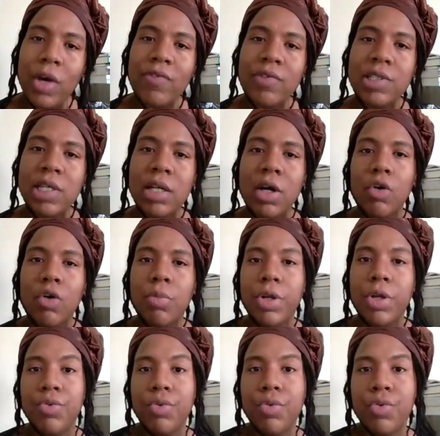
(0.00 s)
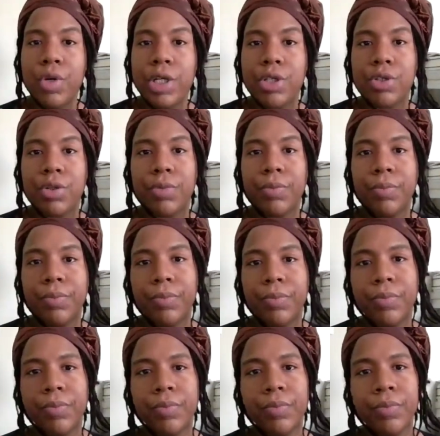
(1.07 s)
You have sent home a new creature.
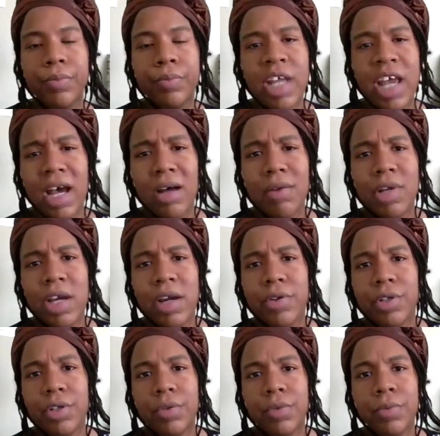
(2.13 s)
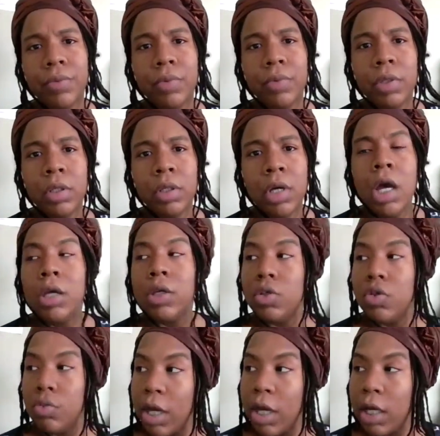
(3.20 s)
How dare you?
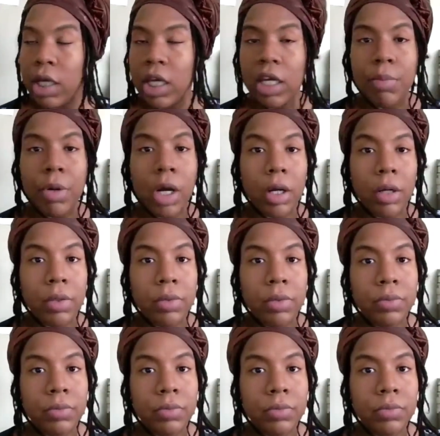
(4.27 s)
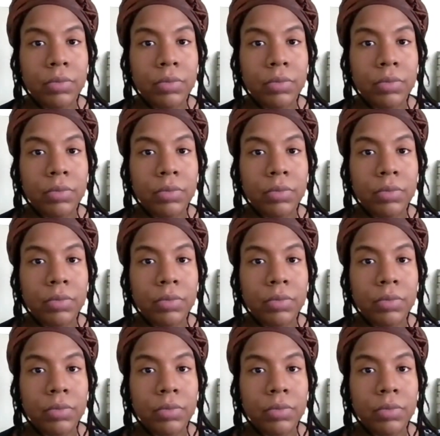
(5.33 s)
You better keep her.